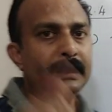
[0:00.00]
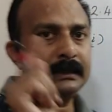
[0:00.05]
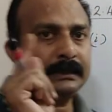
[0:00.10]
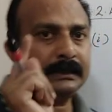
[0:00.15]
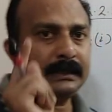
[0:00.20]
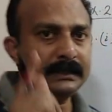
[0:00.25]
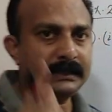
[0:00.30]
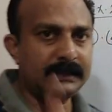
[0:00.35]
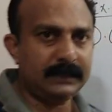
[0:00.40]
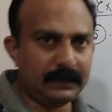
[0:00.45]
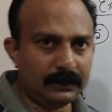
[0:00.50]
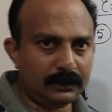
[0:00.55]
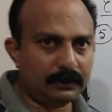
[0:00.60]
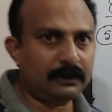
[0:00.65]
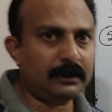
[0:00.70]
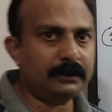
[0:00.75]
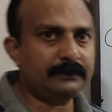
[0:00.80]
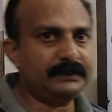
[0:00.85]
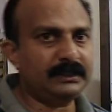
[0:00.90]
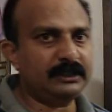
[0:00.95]
The
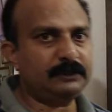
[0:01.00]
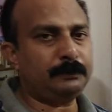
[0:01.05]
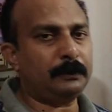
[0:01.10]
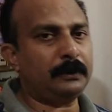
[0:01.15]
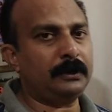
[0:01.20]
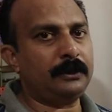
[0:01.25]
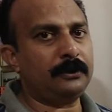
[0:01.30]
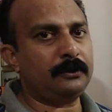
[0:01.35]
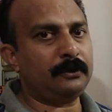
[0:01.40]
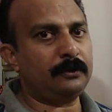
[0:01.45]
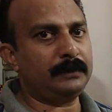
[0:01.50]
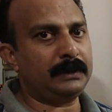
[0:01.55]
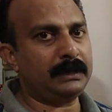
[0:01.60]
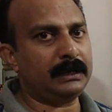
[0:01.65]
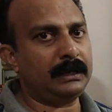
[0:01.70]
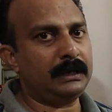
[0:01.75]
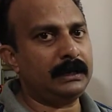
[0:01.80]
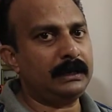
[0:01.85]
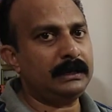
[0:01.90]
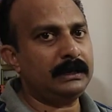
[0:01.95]
zero of this
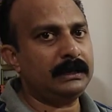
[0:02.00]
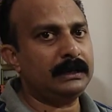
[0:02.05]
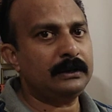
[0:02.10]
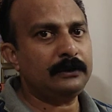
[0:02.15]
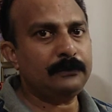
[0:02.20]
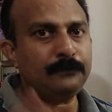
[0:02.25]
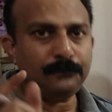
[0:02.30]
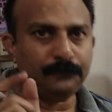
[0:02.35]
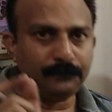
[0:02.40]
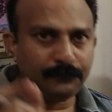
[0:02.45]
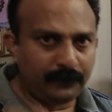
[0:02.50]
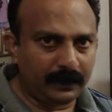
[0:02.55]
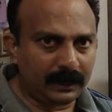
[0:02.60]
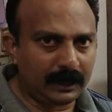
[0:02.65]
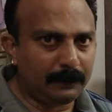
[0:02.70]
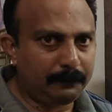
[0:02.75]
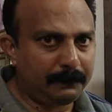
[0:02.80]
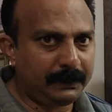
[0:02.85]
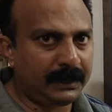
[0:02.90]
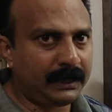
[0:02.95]
polynomial
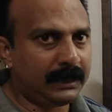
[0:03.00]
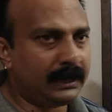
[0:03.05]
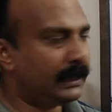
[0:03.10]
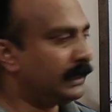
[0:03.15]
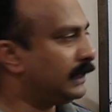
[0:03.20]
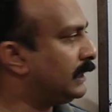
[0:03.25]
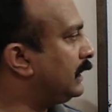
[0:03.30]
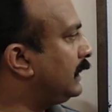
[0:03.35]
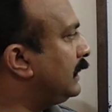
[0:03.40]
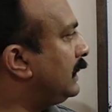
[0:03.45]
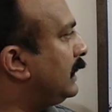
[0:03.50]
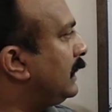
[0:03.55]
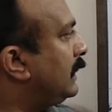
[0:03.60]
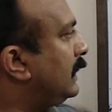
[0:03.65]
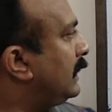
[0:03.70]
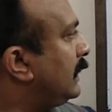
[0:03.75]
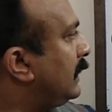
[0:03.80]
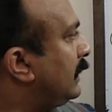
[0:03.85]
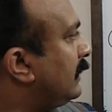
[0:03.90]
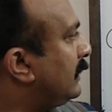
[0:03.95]
will be
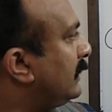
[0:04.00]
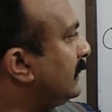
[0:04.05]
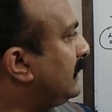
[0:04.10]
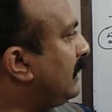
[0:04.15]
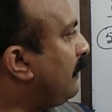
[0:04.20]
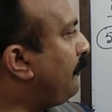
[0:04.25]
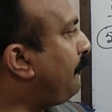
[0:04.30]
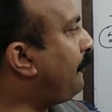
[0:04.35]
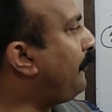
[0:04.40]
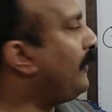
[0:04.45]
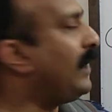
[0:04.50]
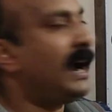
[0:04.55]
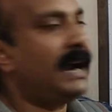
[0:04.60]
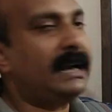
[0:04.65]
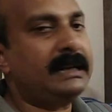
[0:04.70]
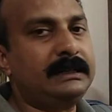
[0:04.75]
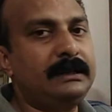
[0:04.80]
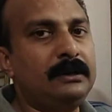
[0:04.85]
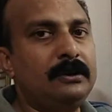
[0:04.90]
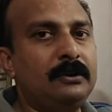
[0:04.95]
the
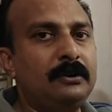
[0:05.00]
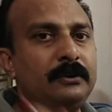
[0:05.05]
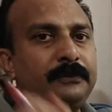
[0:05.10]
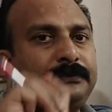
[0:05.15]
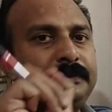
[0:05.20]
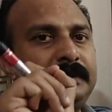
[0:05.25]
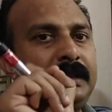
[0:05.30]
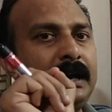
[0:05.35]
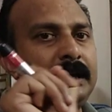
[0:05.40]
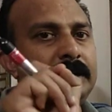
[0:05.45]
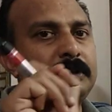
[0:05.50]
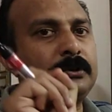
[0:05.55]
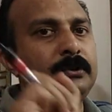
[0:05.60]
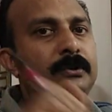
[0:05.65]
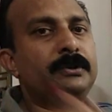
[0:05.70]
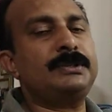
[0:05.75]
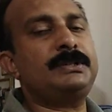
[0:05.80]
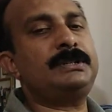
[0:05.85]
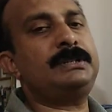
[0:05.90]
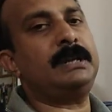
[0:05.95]
factor of that
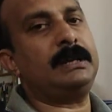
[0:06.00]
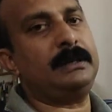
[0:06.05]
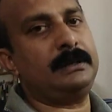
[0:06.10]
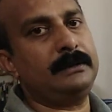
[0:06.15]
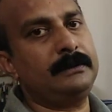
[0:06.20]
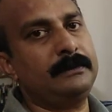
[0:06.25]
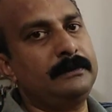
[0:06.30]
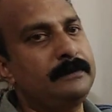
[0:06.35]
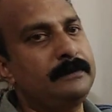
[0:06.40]
constant.